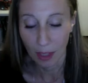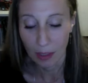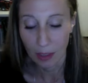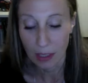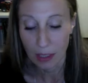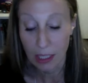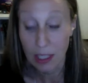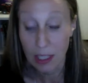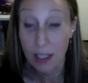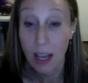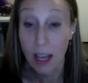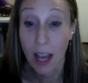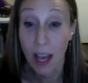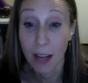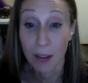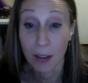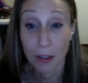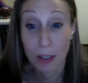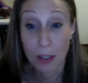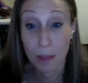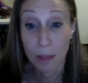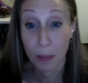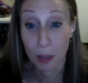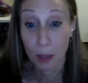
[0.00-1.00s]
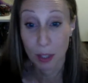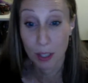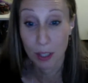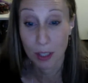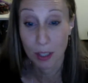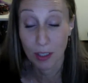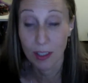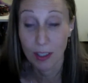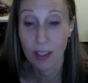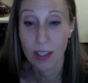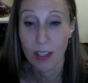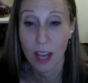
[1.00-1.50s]
desires,
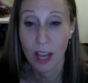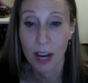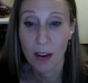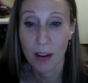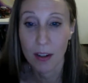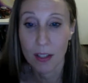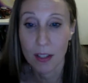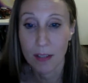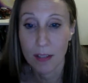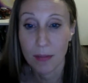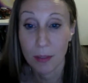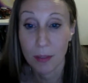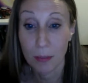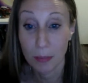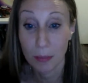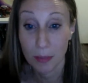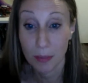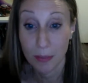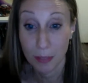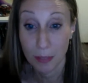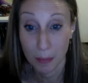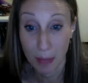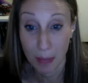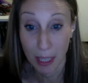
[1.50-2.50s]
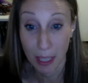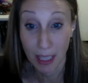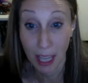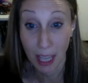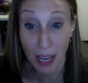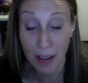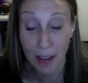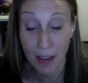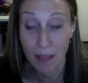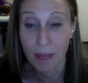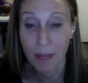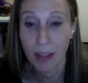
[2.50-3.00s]
personal desires for, for my
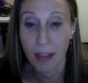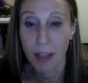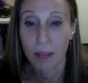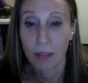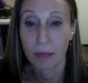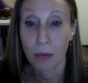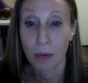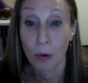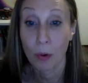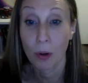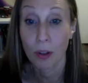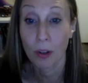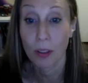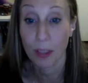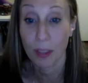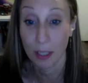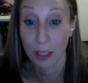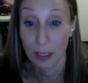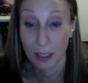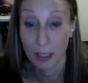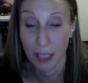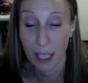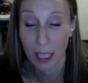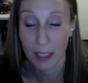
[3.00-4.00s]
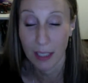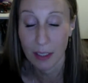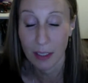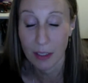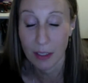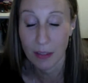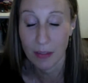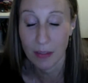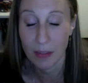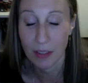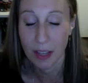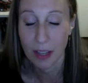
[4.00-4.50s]
life and for the
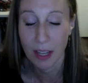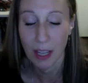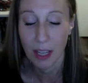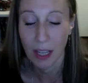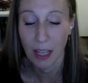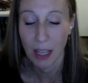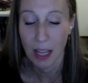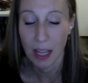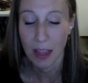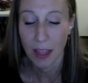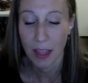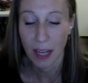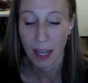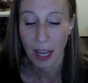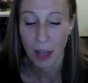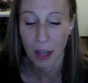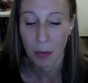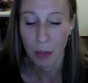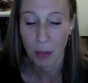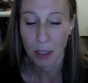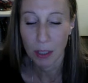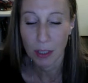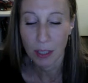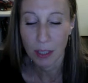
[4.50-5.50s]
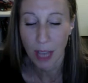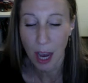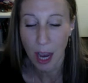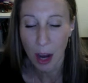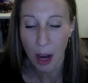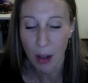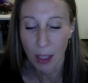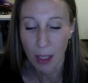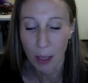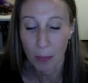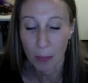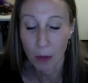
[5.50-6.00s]
collective that I had written
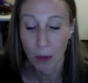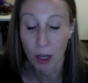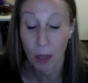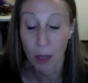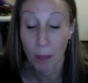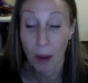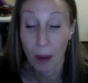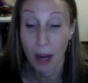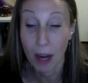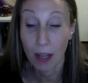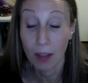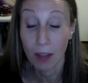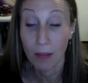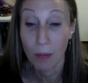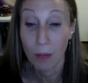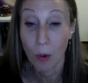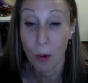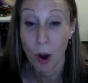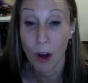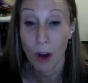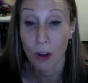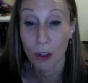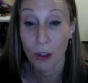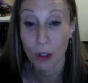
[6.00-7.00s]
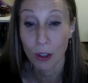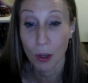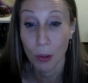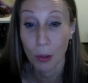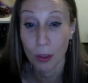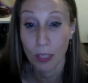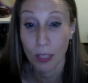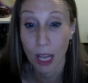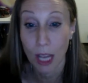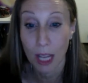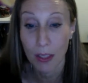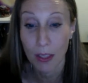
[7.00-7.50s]
down. I brought a bottle of water to
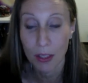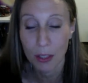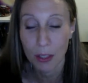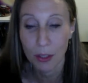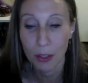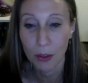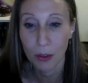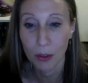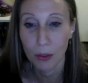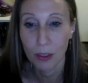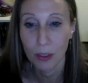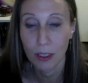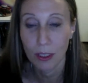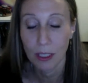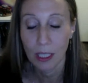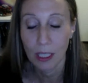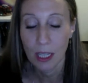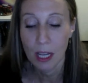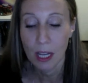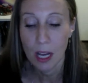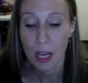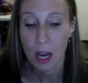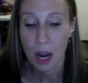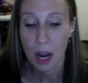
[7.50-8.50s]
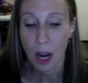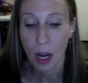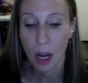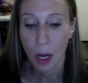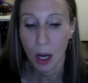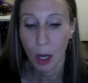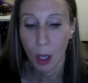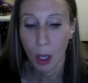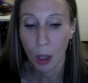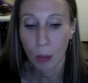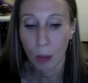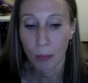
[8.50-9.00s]
hold on to,
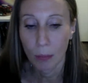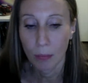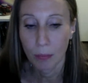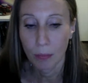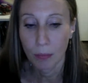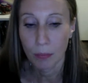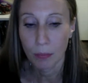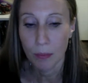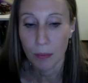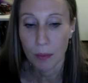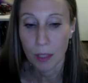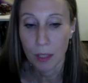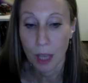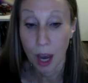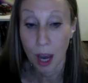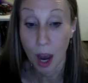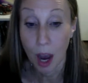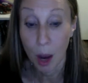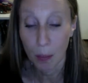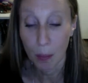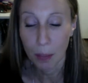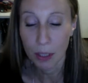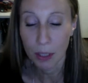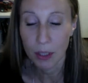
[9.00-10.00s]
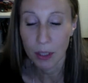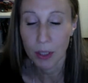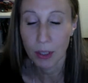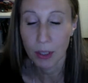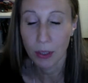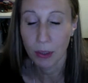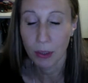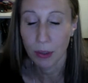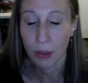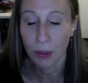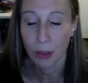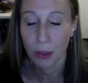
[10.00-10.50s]
um, to hum
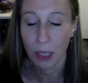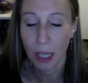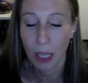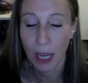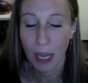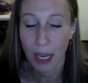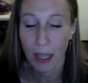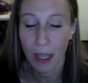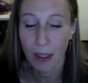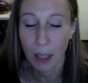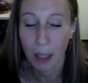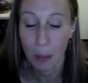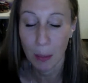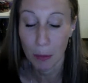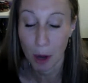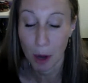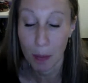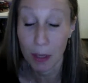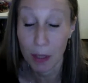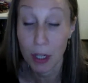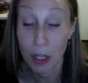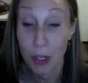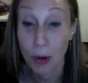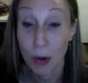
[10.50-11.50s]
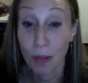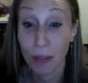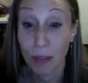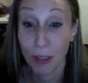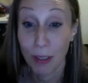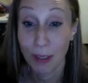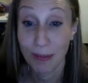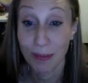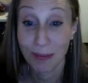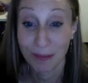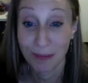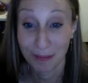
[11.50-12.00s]
into, and I brought my
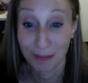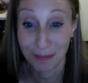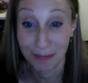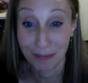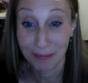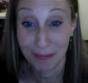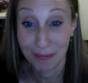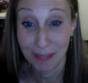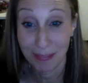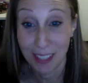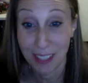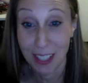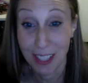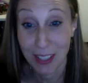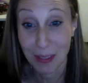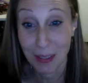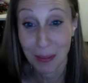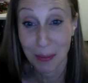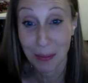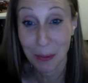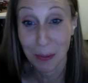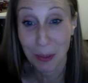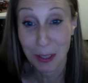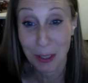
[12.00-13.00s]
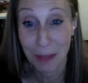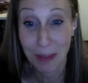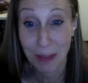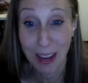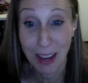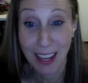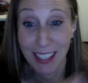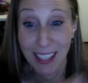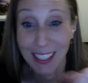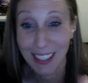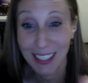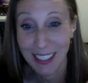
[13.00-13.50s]
shofar. That's was
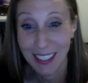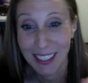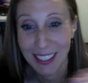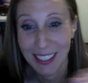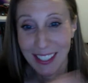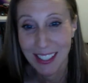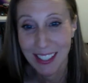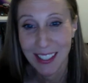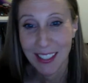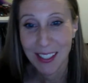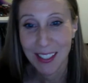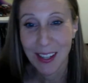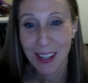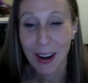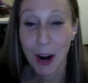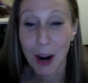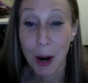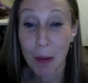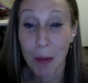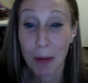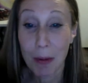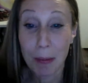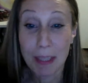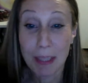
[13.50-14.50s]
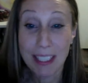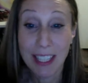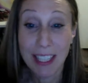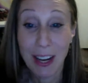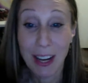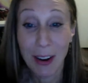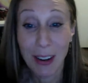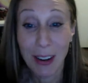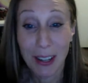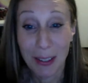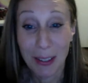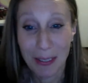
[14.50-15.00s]
my
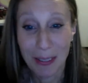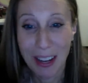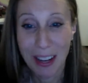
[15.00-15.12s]
armamentarium